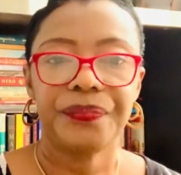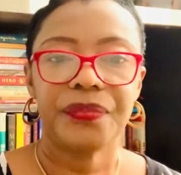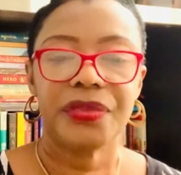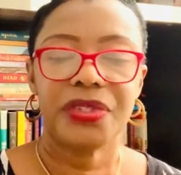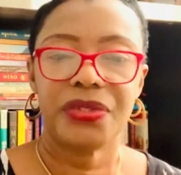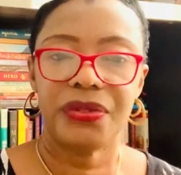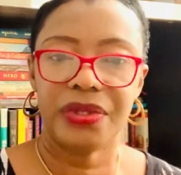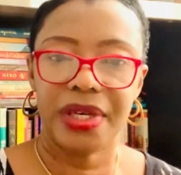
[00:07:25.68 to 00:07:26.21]

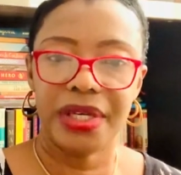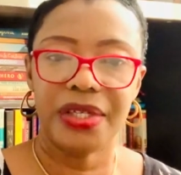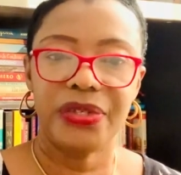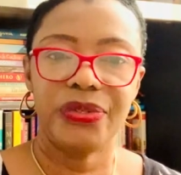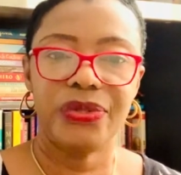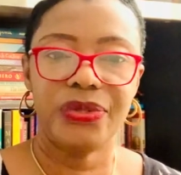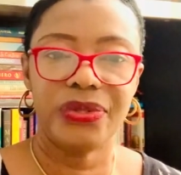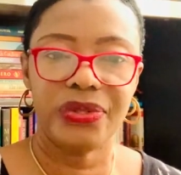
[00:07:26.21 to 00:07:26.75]
to get
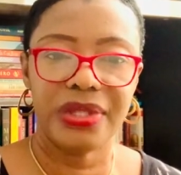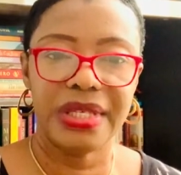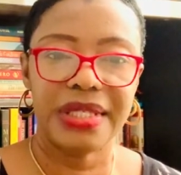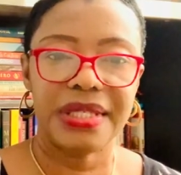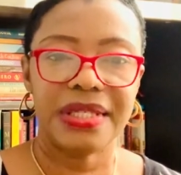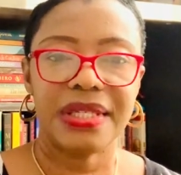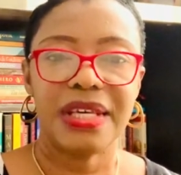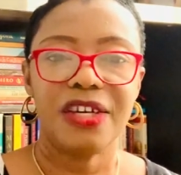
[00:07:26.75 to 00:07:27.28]
used to
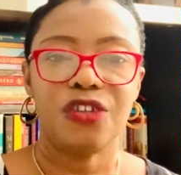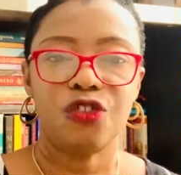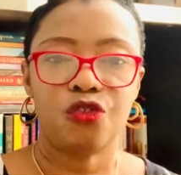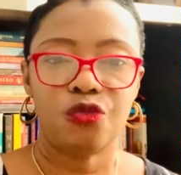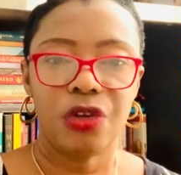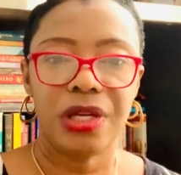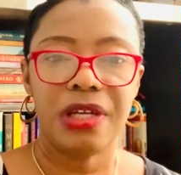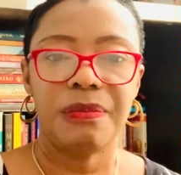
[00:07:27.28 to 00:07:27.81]
this,
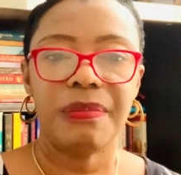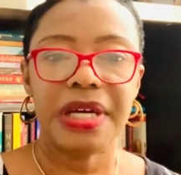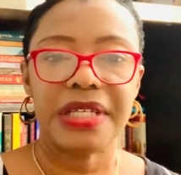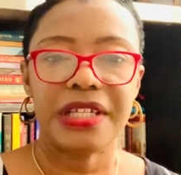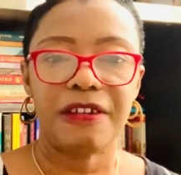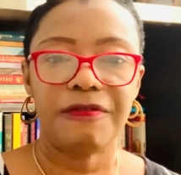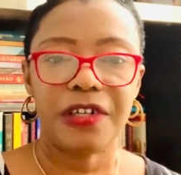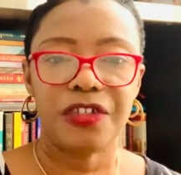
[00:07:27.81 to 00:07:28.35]
training
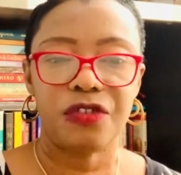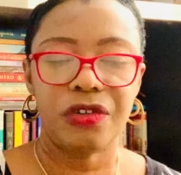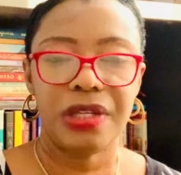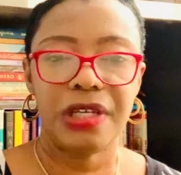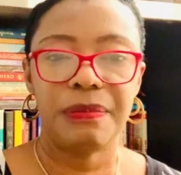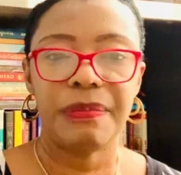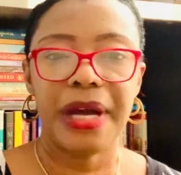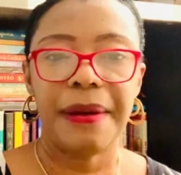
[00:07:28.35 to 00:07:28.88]
myself and
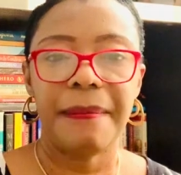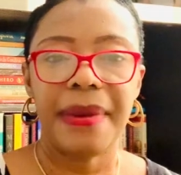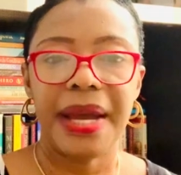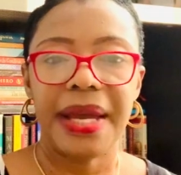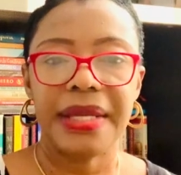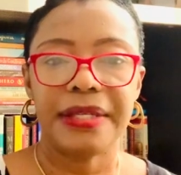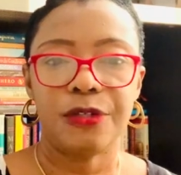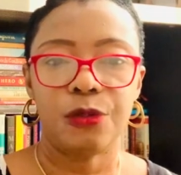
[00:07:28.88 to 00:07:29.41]
training my
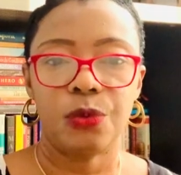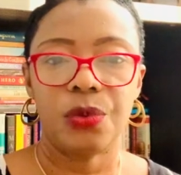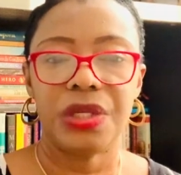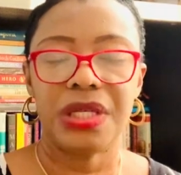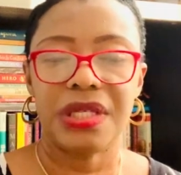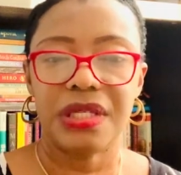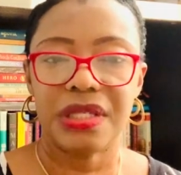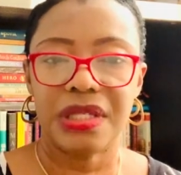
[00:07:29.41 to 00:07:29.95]
mind, so
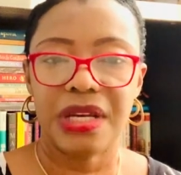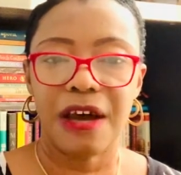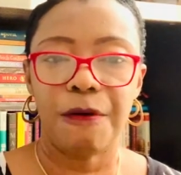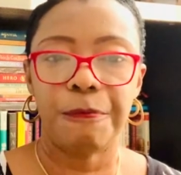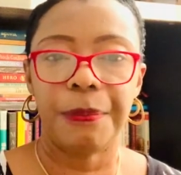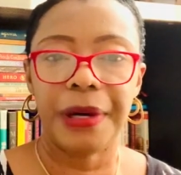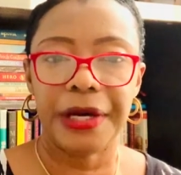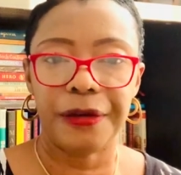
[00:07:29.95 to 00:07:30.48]
it is now
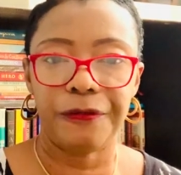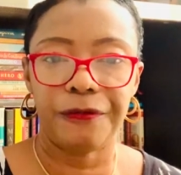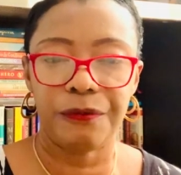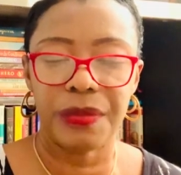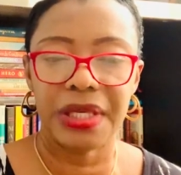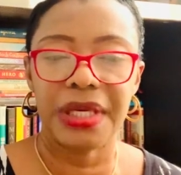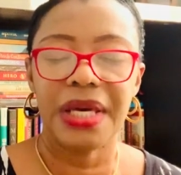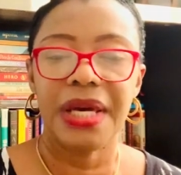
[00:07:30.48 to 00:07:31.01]
part of
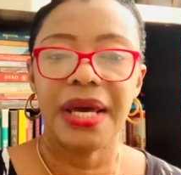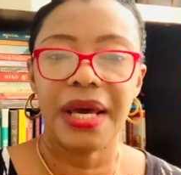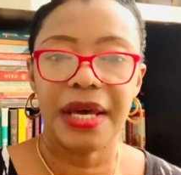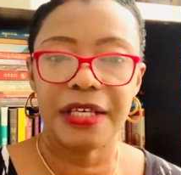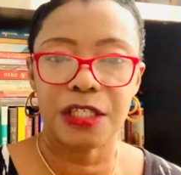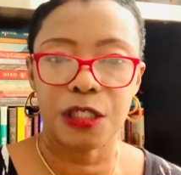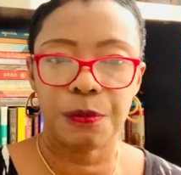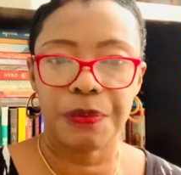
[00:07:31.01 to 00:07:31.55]
me,
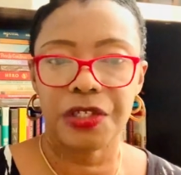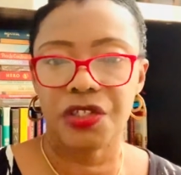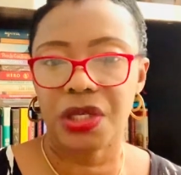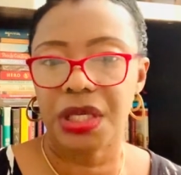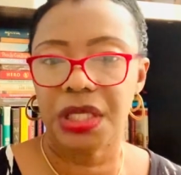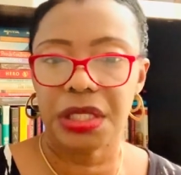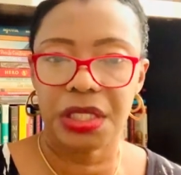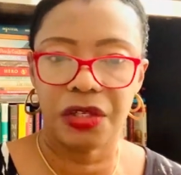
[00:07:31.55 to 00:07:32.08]

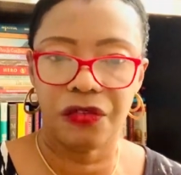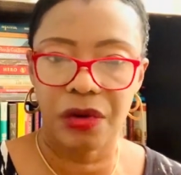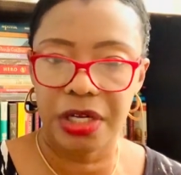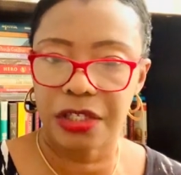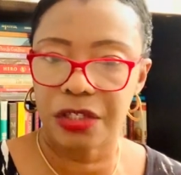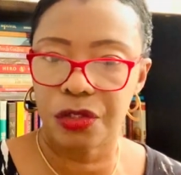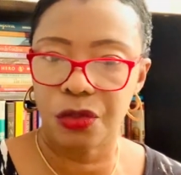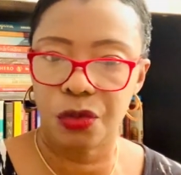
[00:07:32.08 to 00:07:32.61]
especially the
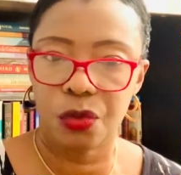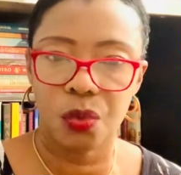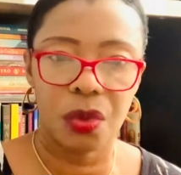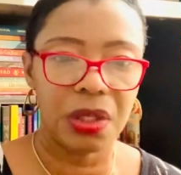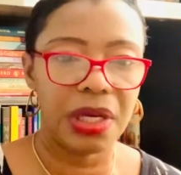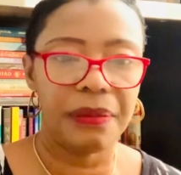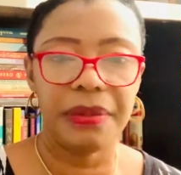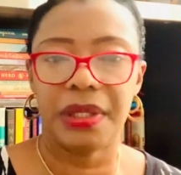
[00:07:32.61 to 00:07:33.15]
gratitude
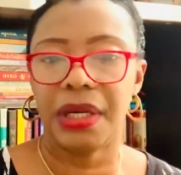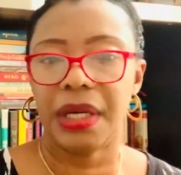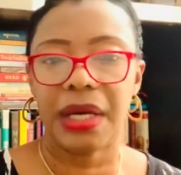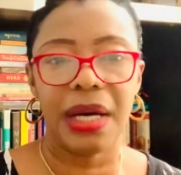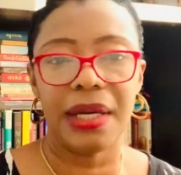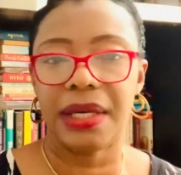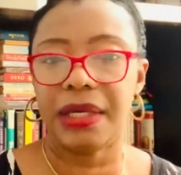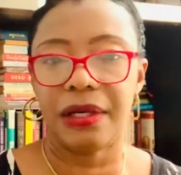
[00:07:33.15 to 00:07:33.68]
one. I mean, I
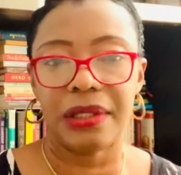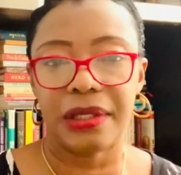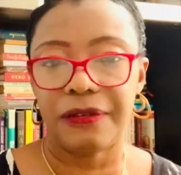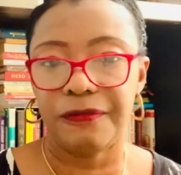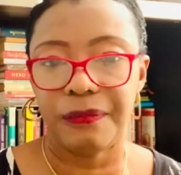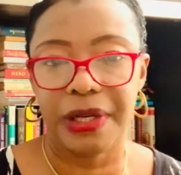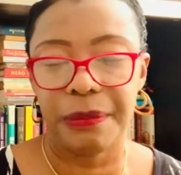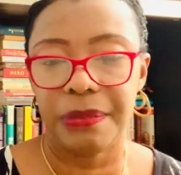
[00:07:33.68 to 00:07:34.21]
can't get out
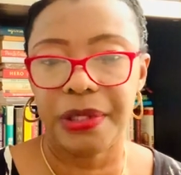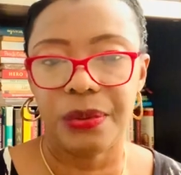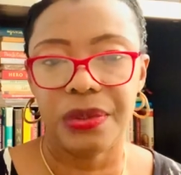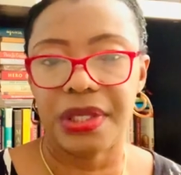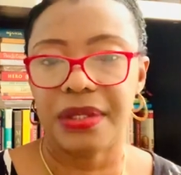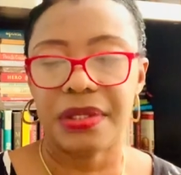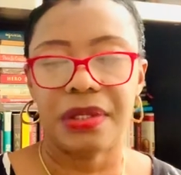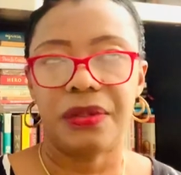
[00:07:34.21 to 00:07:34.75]
of my bed
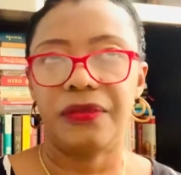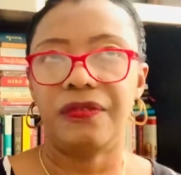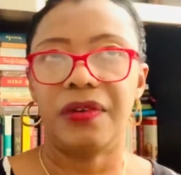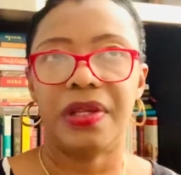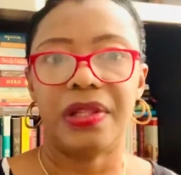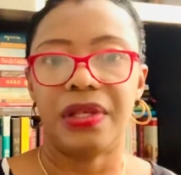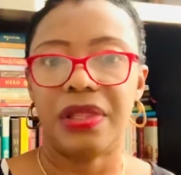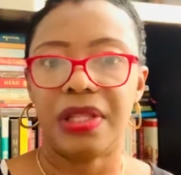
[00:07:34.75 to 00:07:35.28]
without saying,
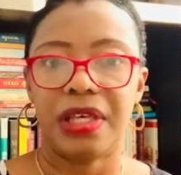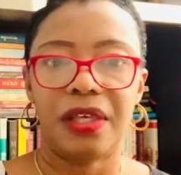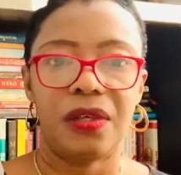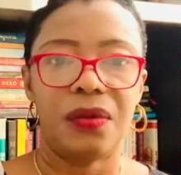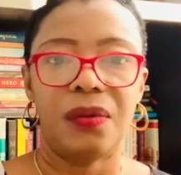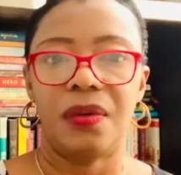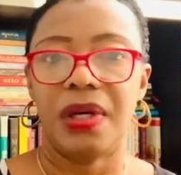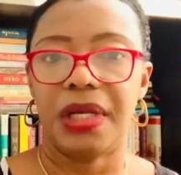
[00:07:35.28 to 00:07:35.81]
Father,
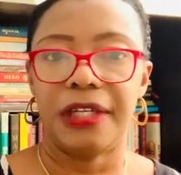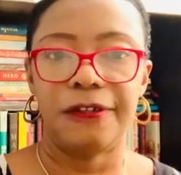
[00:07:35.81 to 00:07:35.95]
thank you, and